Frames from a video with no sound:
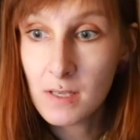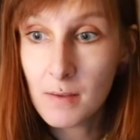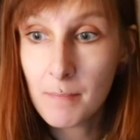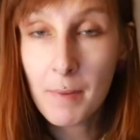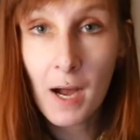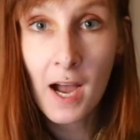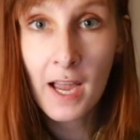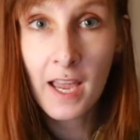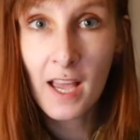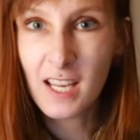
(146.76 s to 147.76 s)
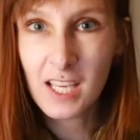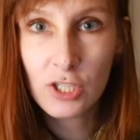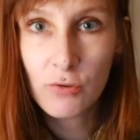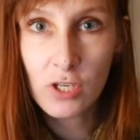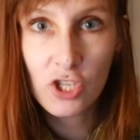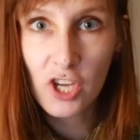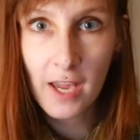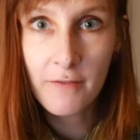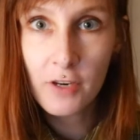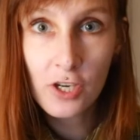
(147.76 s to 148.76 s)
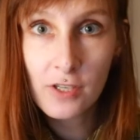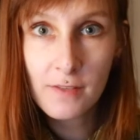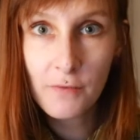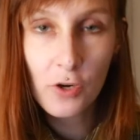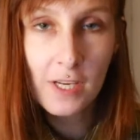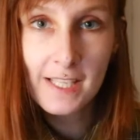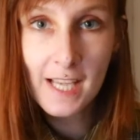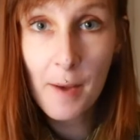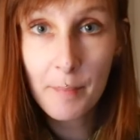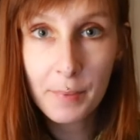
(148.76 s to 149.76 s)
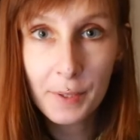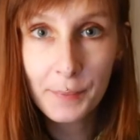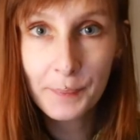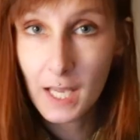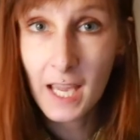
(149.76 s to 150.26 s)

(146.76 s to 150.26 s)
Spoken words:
buy electric shavers, for example.